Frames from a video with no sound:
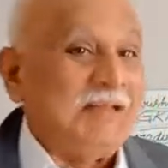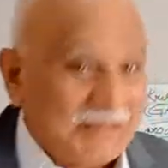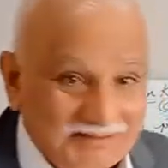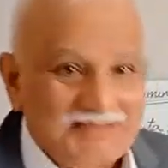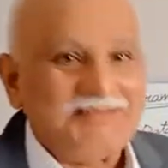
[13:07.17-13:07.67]

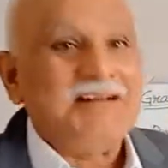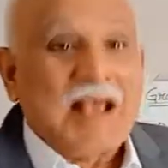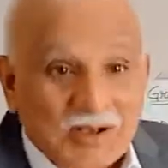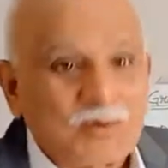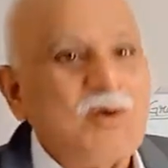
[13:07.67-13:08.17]
extension
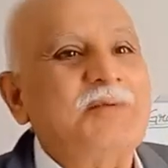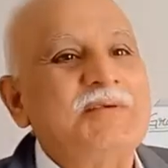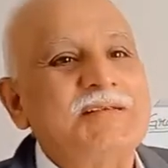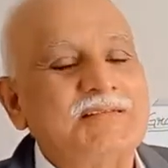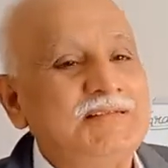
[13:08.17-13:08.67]

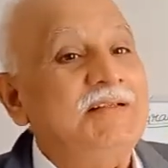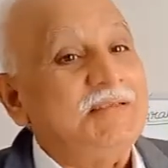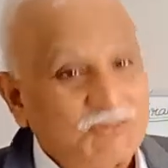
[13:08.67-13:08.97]
agronomists.